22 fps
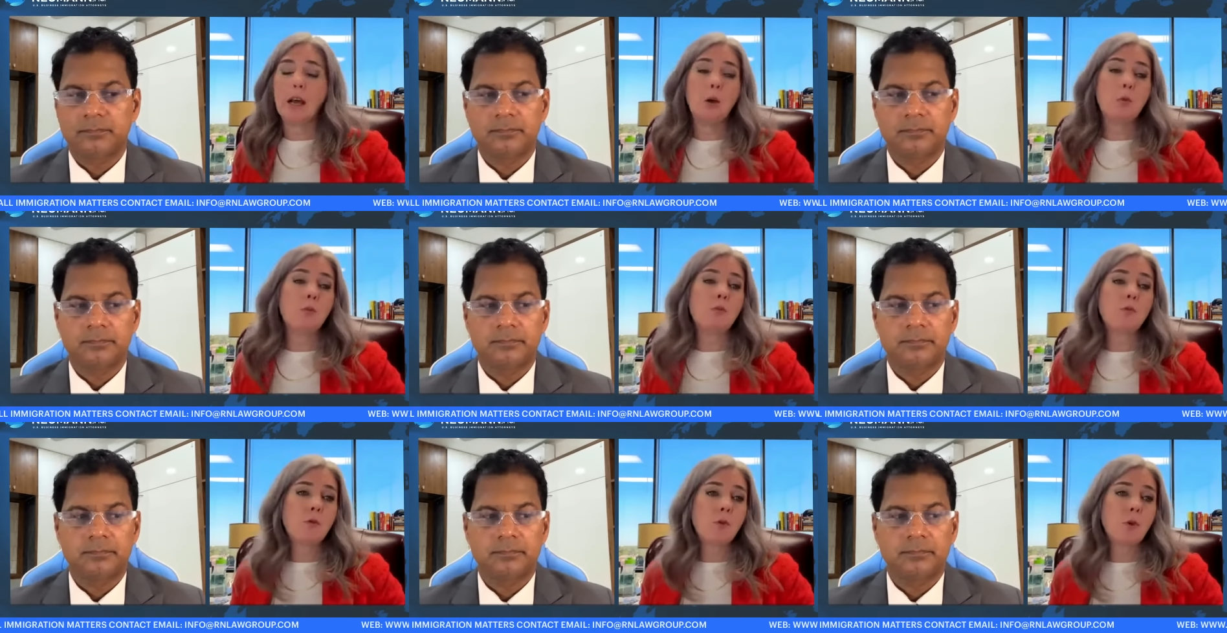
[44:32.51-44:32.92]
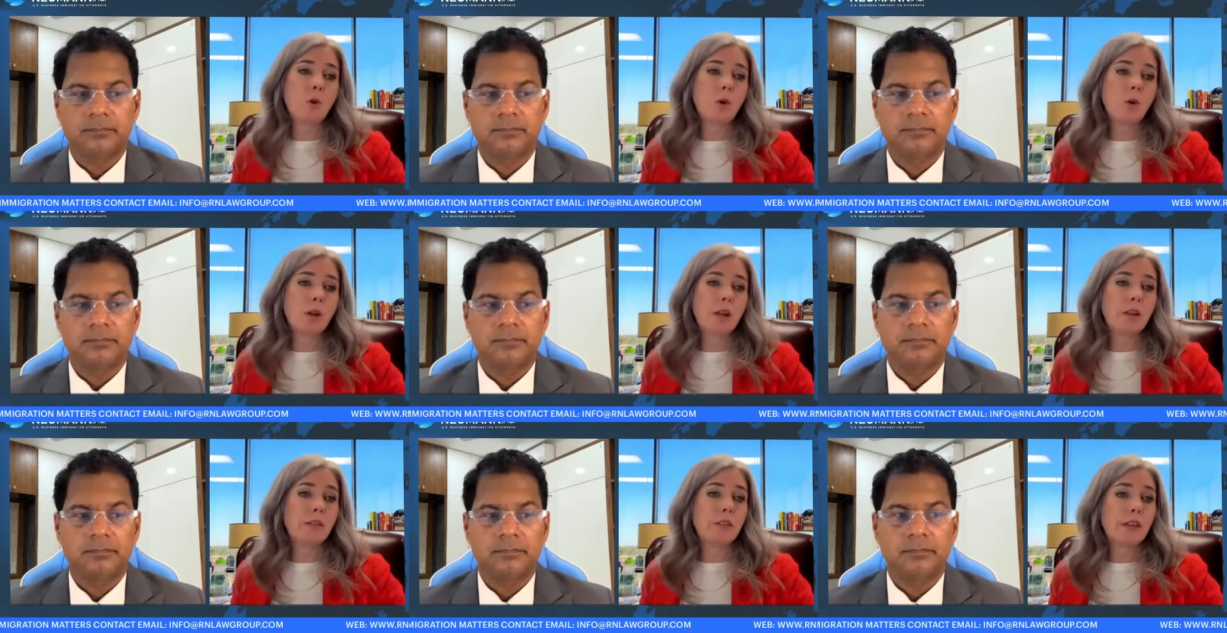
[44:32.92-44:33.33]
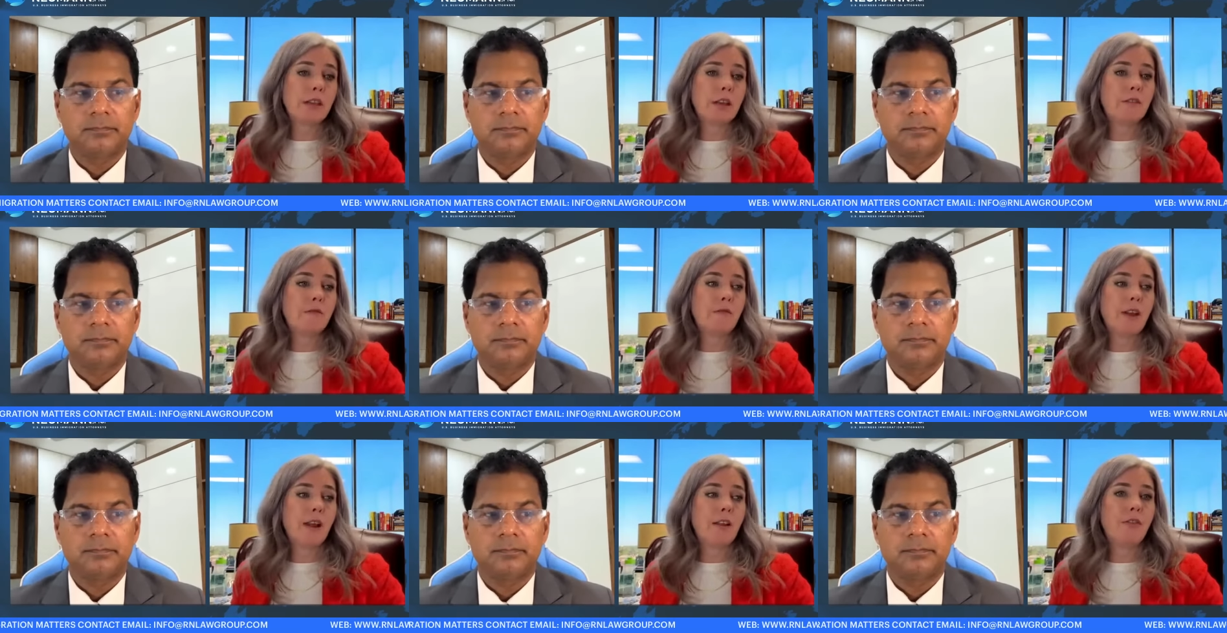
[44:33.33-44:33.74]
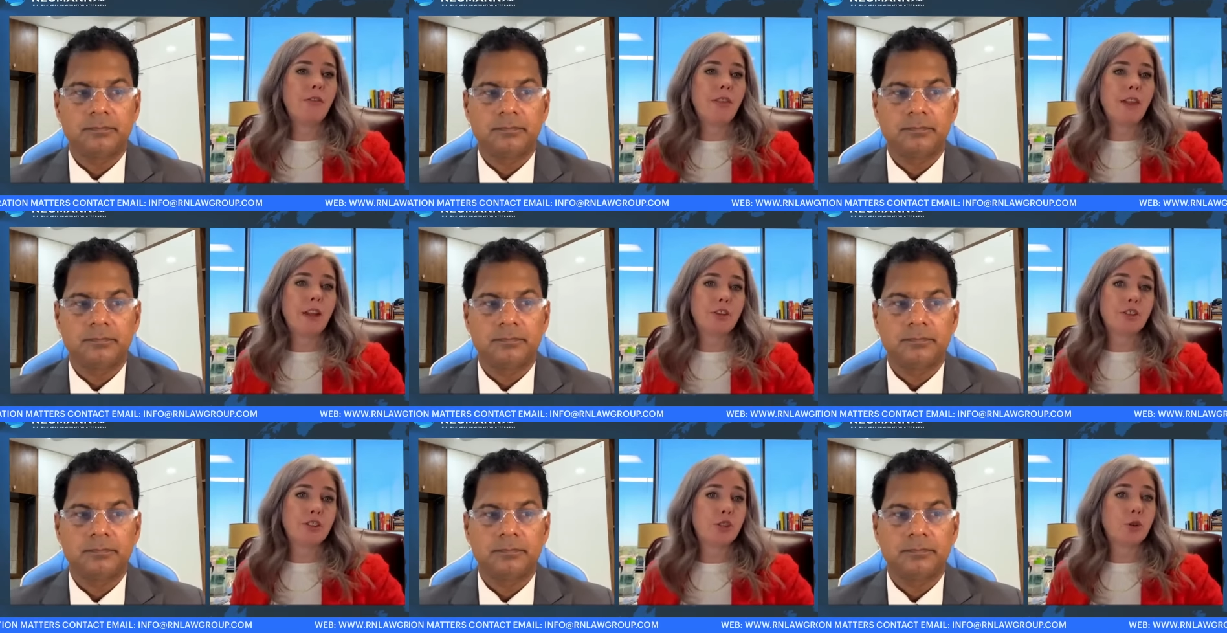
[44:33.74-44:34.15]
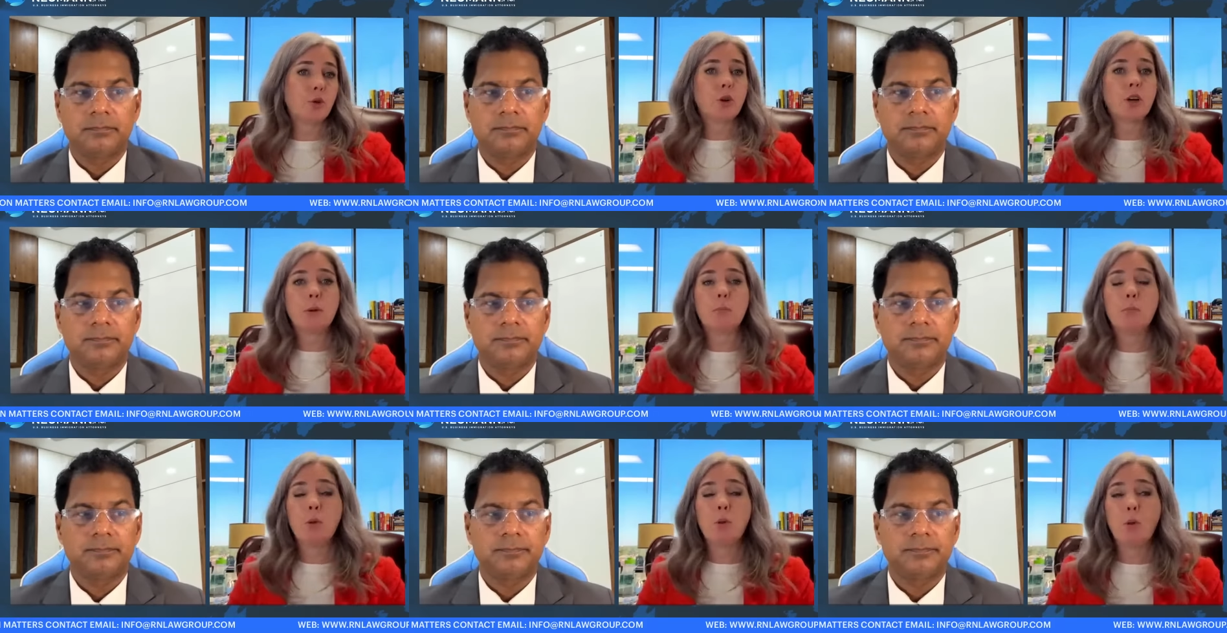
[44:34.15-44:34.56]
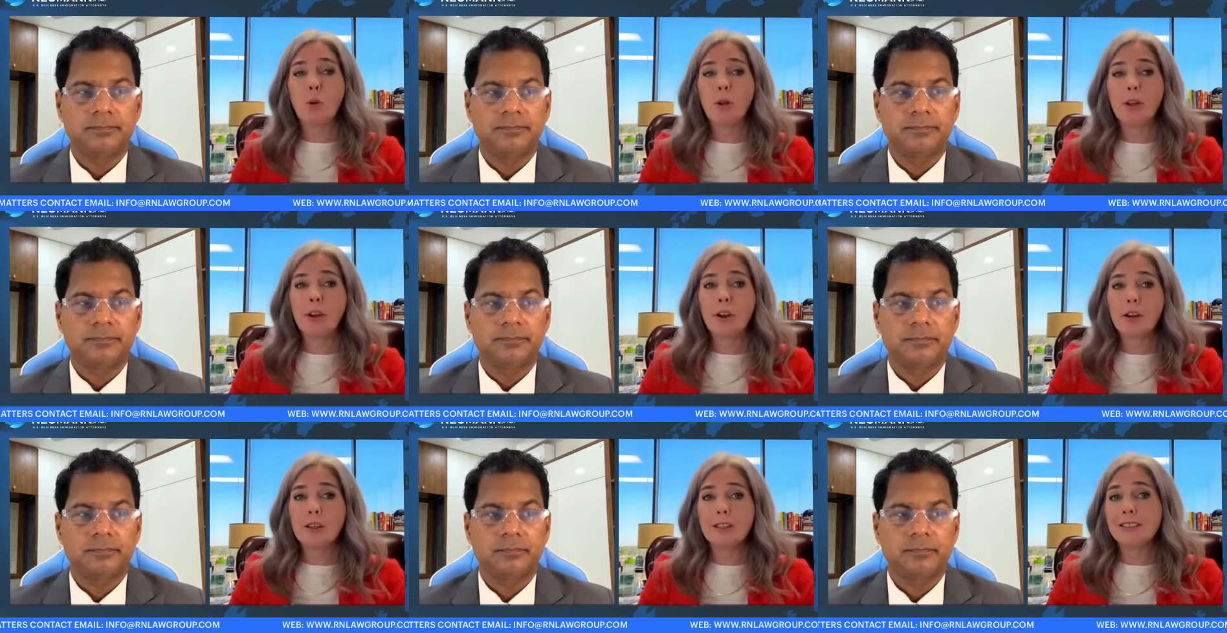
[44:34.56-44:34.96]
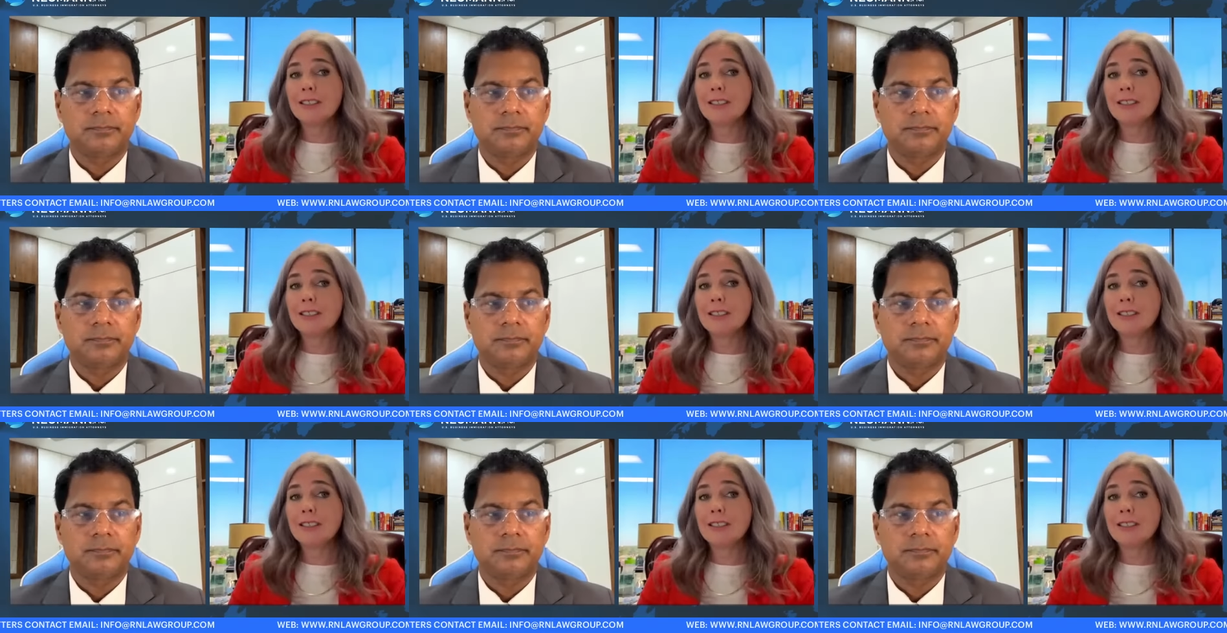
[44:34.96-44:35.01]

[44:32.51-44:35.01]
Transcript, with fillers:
Speaker 1: helpful in the event that your employer